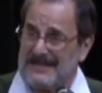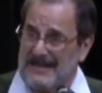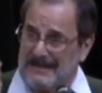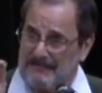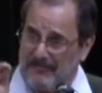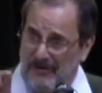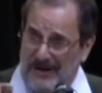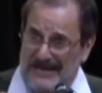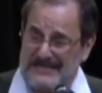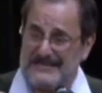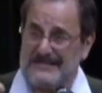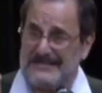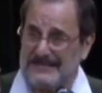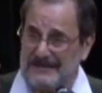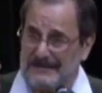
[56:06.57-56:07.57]
the
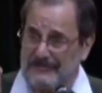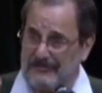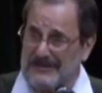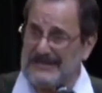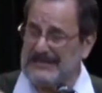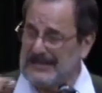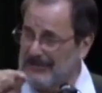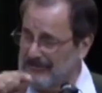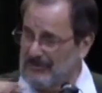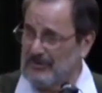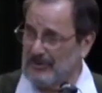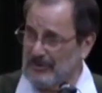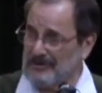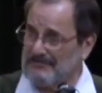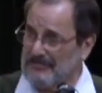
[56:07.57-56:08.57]
process of reading
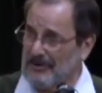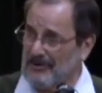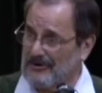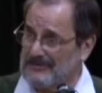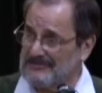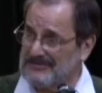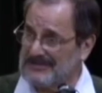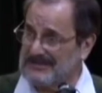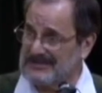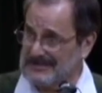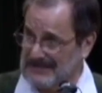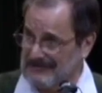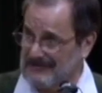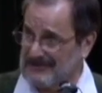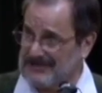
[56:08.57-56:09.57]
through her poems
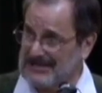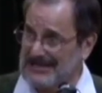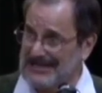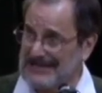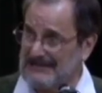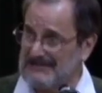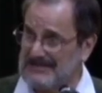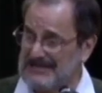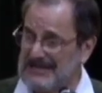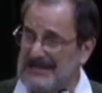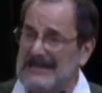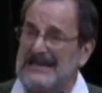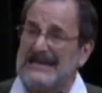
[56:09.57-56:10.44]
several times